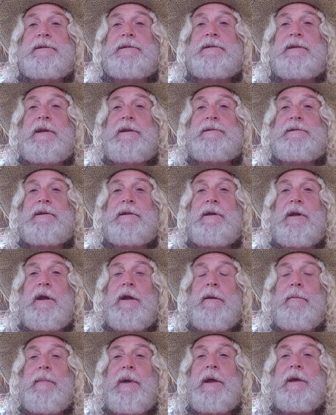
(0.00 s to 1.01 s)
season
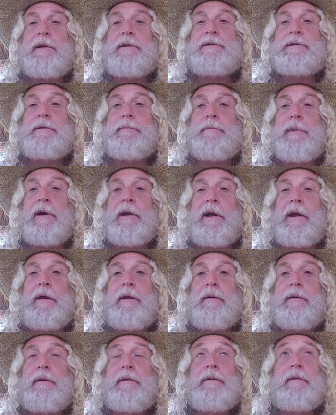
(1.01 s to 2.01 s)
here, making some
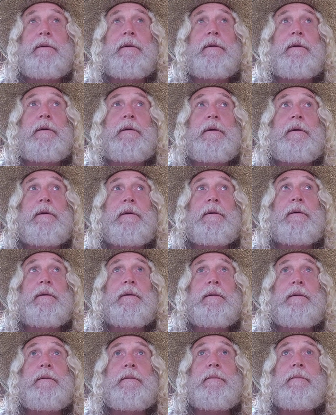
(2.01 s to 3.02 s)
money.
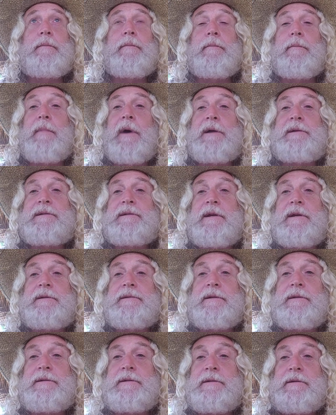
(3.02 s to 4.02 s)
My
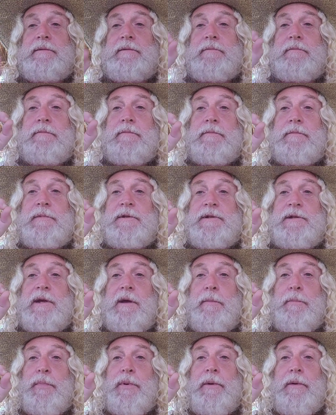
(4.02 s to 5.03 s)
season's
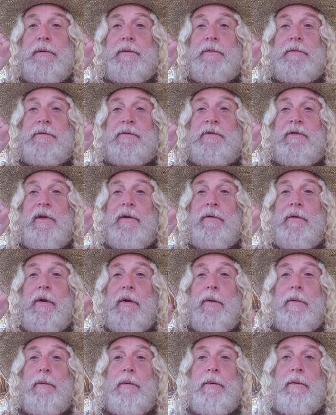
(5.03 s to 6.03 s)
zip,
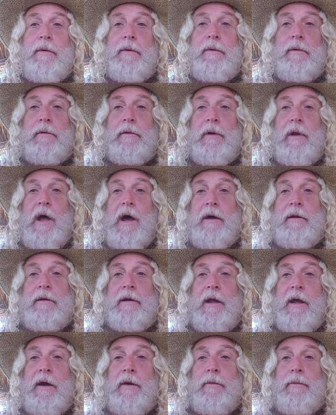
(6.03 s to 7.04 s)
zero,
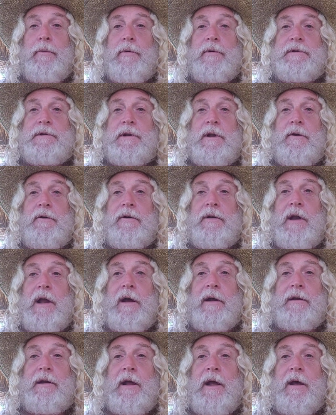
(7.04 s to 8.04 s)
lockdown. We're still in
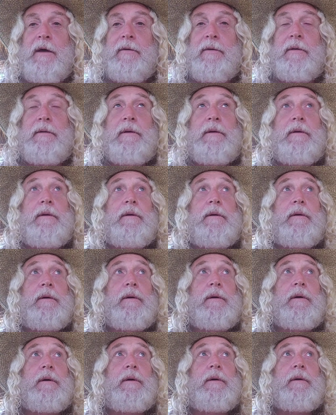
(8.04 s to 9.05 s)
lockdown.
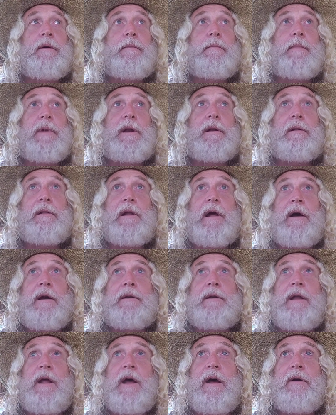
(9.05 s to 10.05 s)
Been in
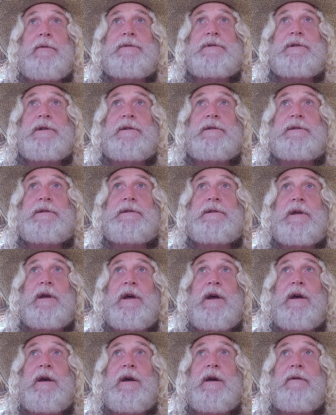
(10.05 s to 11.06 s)
lockdown since
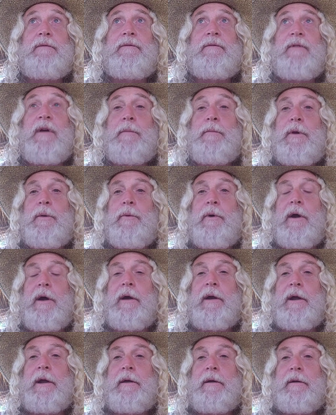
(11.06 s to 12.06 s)

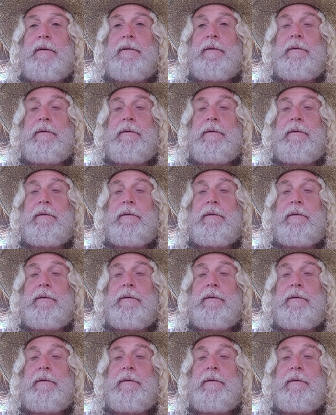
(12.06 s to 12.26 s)
February.